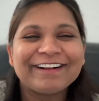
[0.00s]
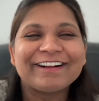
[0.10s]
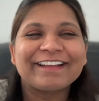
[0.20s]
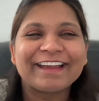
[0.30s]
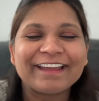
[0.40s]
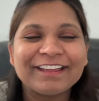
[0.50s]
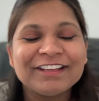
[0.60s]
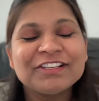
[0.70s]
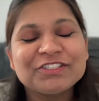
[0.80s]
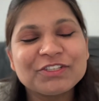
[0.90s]
Okay,
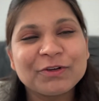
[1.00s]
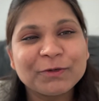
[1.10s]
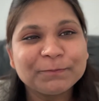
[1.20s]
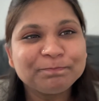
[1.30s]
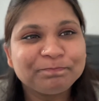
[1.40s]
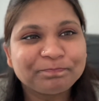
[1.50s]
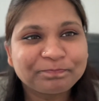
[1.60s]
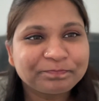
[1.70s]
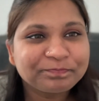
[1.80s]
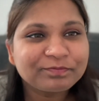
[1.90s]
so
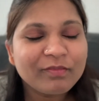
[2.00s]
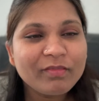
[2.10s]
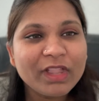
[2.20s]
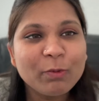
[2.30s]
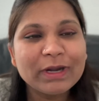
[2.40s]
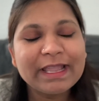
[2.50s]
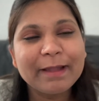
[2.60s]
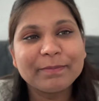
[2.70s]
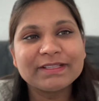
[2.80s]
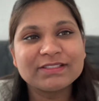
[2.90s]
what
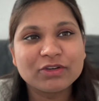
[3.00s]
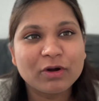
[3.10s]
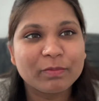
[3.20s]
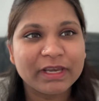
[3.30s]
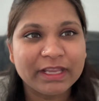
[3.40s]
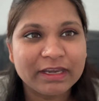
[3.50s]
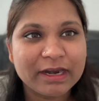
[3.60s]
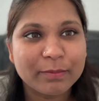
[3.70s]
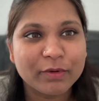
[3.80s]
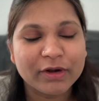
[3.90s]
happens normally in
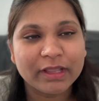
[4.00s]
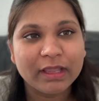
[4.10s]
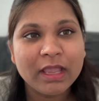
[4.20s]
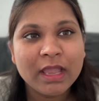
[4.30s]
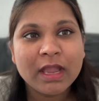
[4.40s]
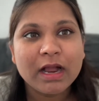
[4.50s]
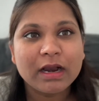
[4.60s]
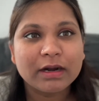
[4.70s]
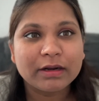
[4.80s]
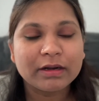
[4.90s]
our body,
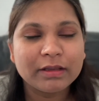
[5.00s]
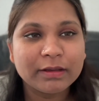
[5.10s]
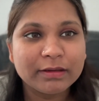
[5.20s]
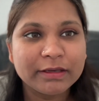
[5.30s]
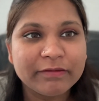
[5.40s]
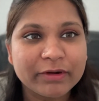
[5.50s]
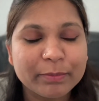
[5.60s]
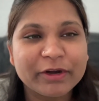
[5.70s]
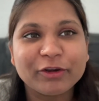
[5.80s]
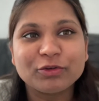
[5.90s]
our liver
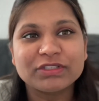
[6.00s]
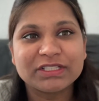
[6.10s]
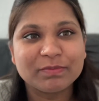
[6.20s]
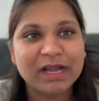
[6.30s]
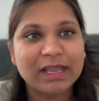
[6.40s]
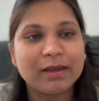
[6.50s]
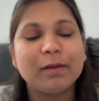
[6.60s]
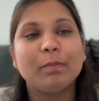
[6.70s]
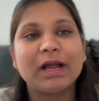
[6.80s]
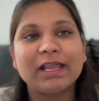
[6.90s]
produces bile
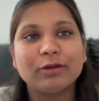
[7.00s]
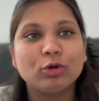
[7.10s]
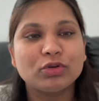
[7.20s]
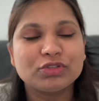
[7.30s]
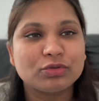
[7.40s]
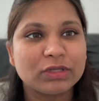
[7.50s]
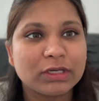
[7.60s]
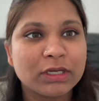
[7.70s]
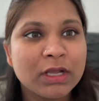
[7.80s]
goes to the